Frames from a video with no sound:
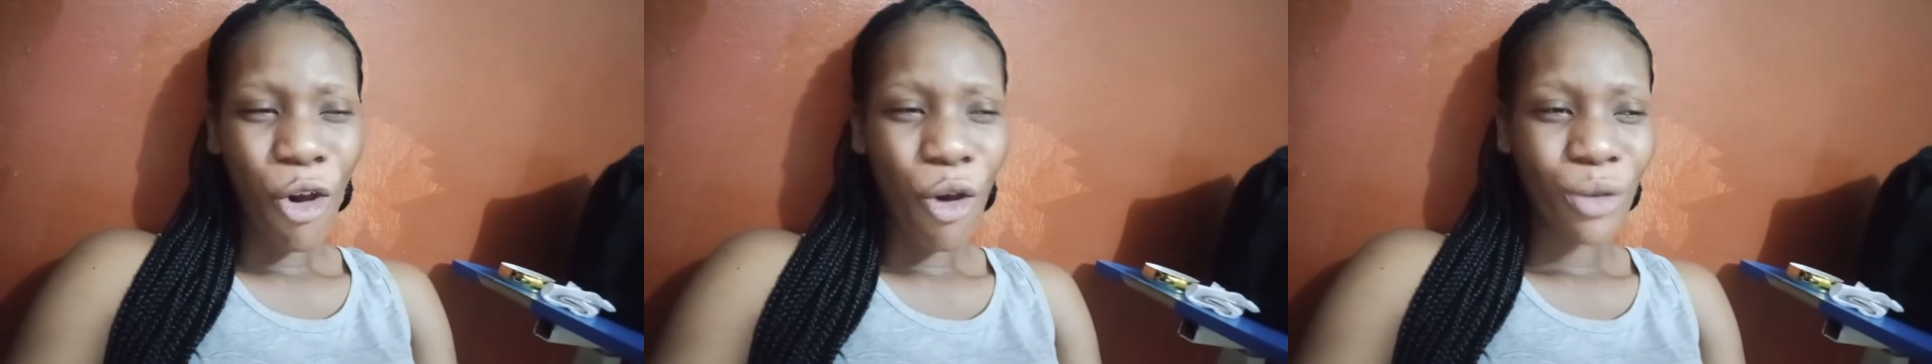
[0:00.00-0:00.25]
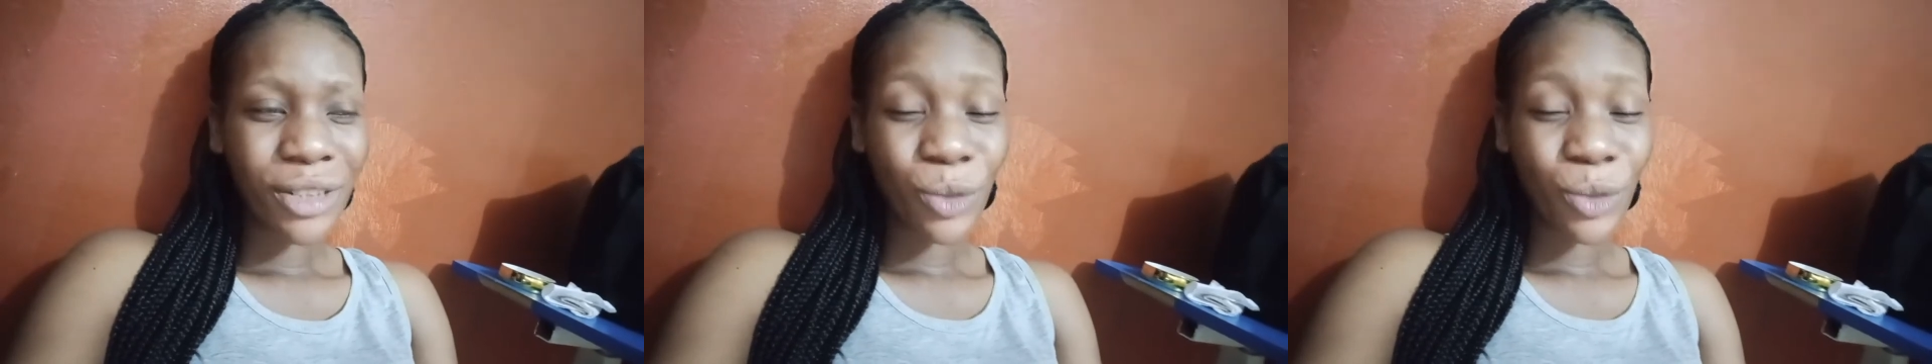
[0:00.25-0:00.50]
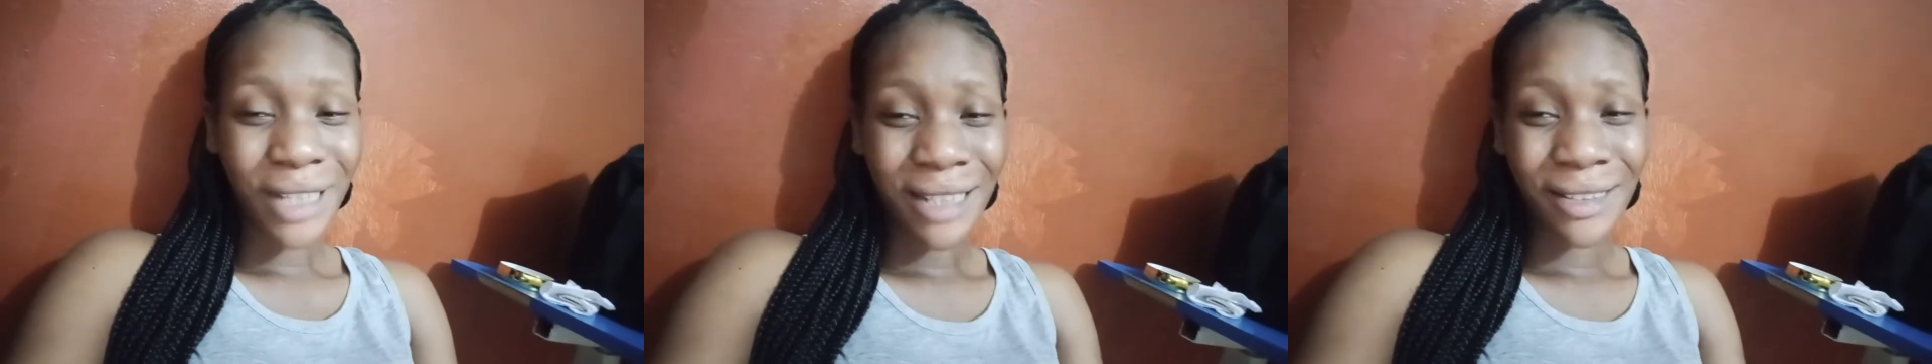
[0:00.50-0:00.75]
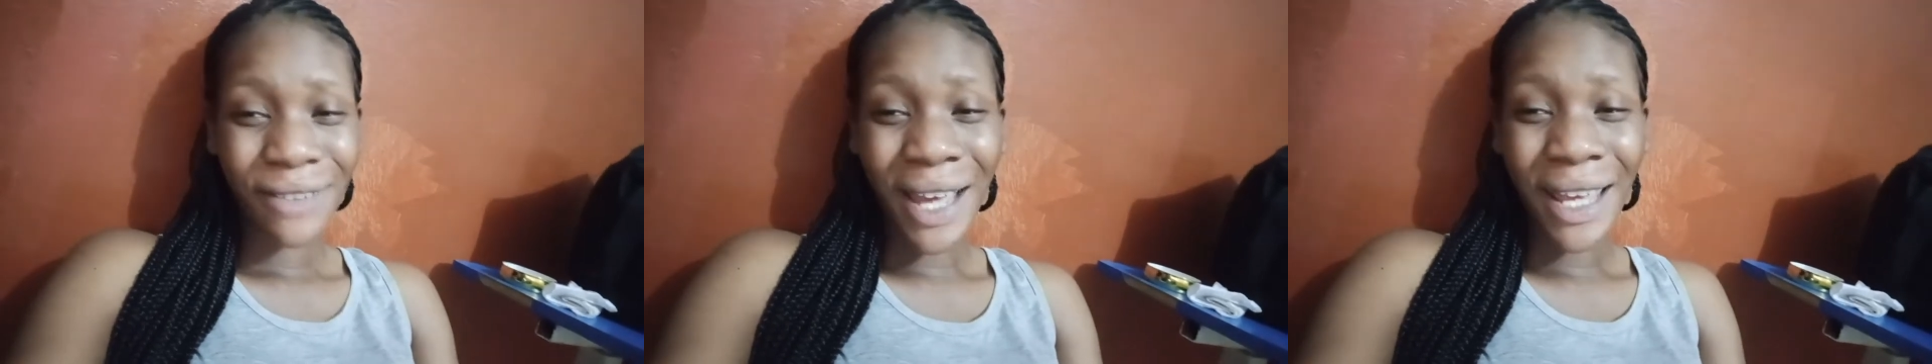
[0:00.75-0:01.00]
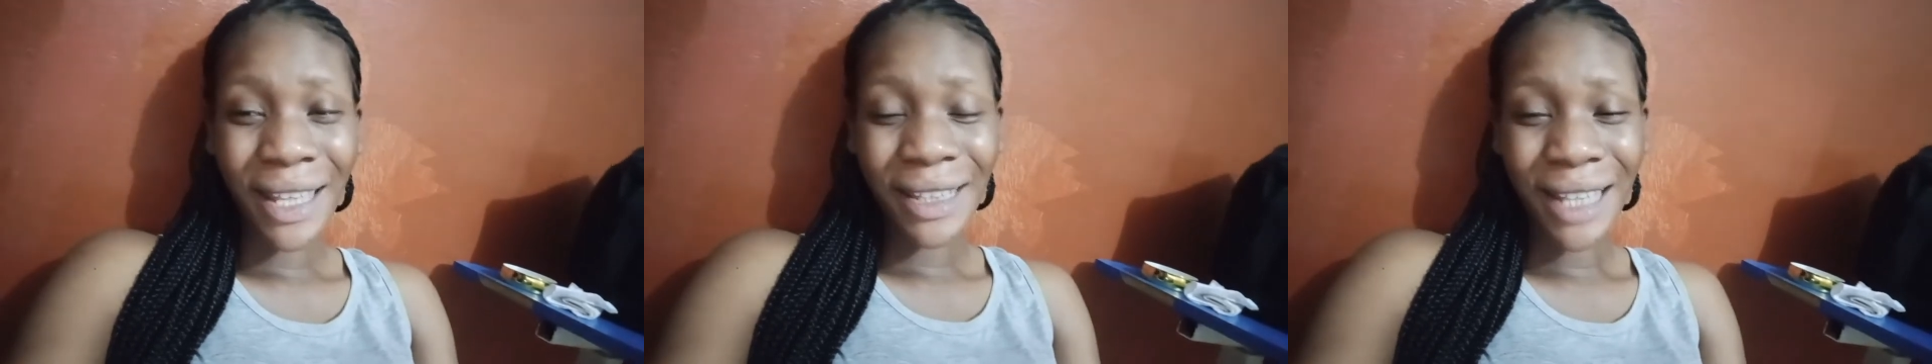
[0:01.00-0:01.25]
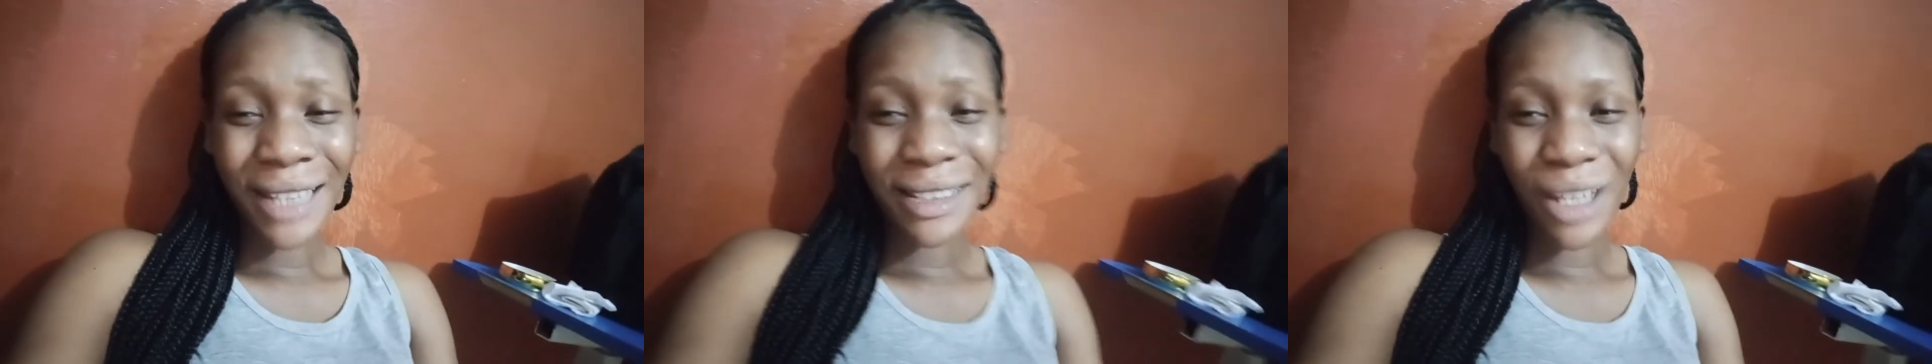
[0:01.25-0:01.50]
all it was as if I
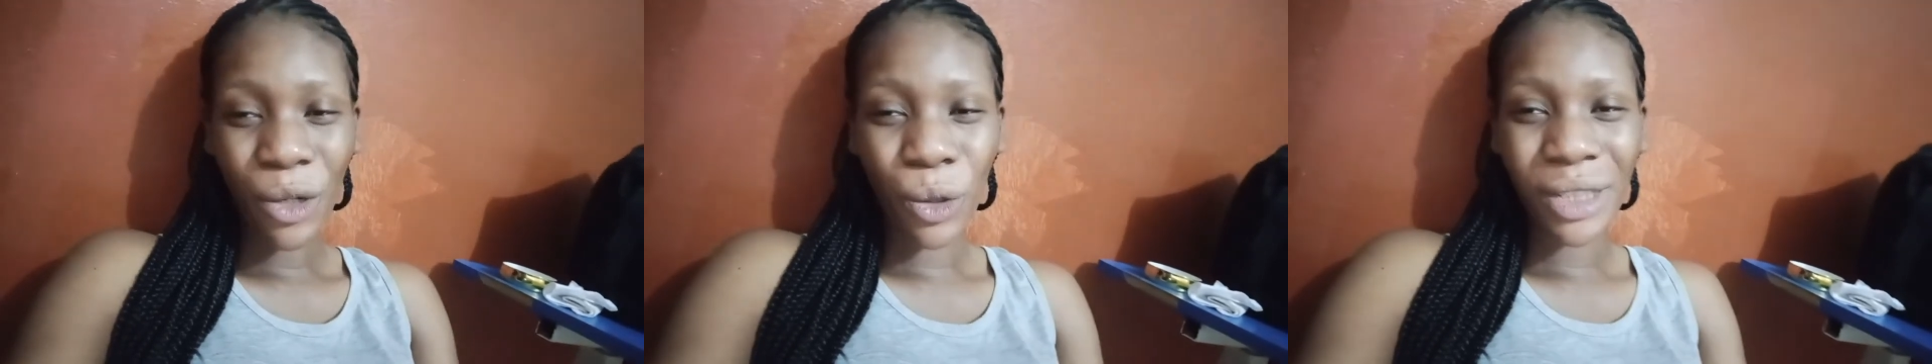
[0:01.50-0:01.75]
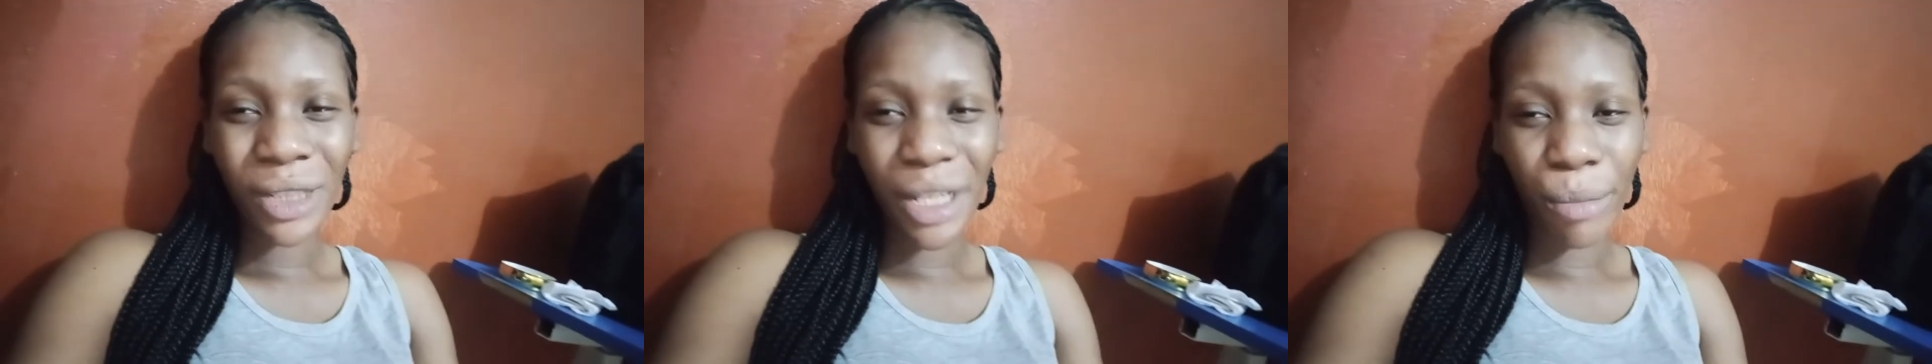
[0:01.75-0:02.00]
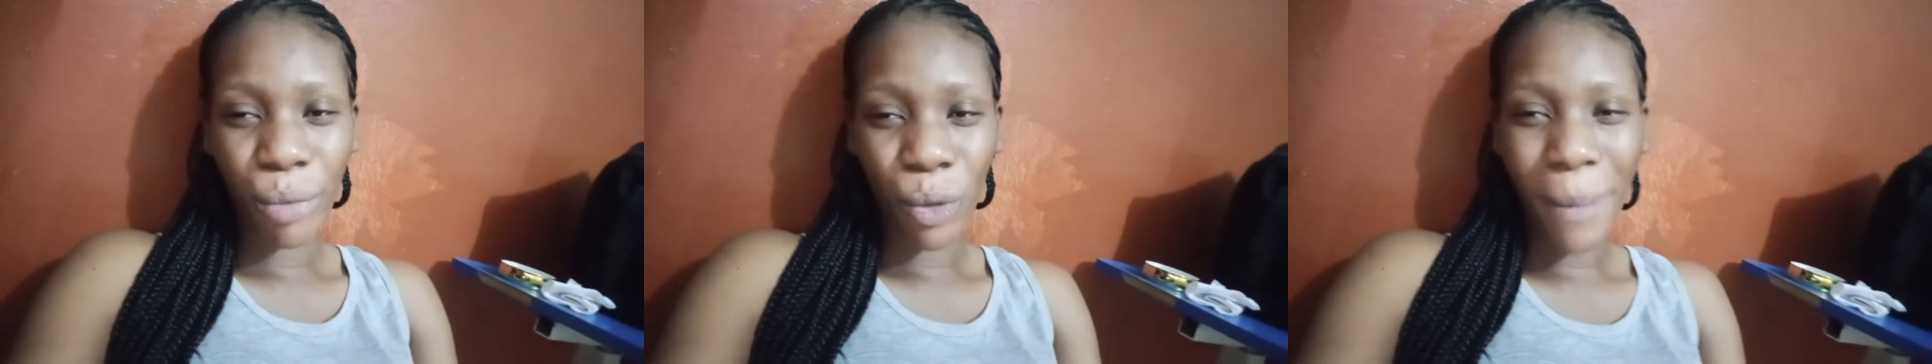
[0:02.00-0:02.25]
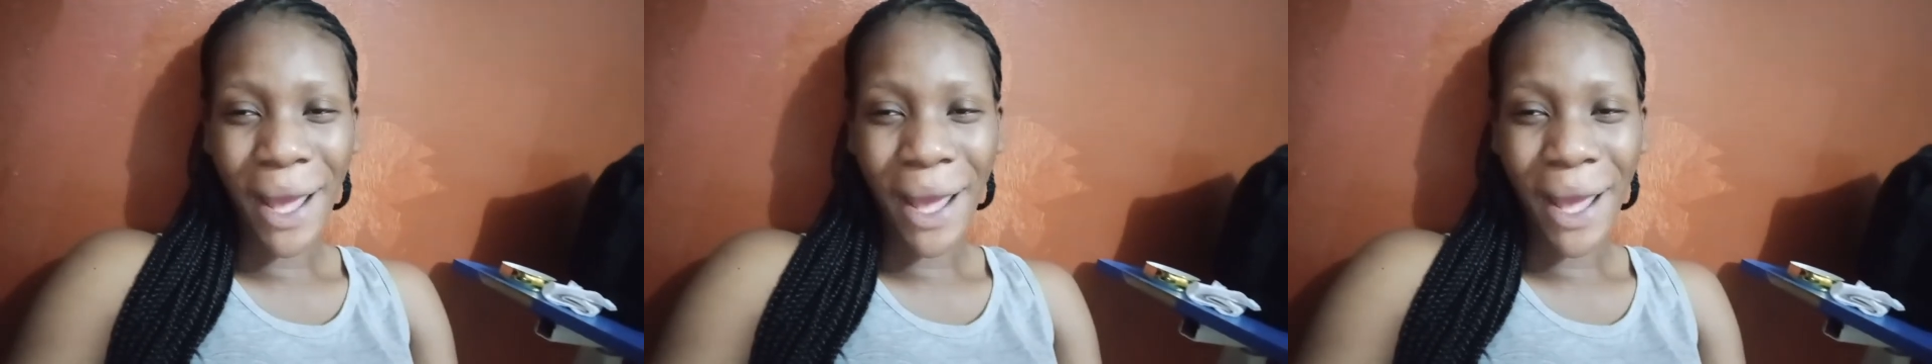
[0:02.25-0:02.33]
entered second labor.